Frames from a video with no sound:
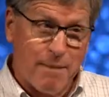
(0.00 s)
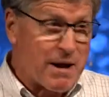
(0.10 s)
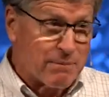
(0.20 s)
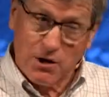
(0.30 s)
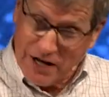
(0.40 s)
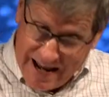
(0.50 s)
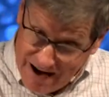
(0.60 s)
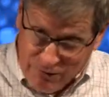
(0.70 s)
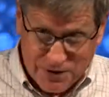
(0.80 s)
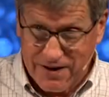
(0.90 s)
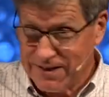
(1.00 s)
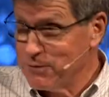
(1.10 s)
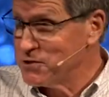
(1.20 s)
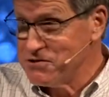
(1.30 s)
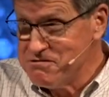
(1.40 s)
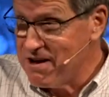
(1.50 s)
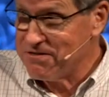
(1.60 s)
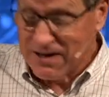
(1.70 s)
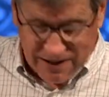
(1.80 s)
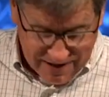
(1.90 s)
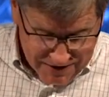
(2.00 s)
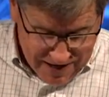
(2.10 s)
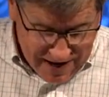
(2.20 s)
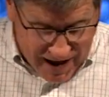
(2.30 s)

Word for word: I mean, I'm talking everything. There was nothing left.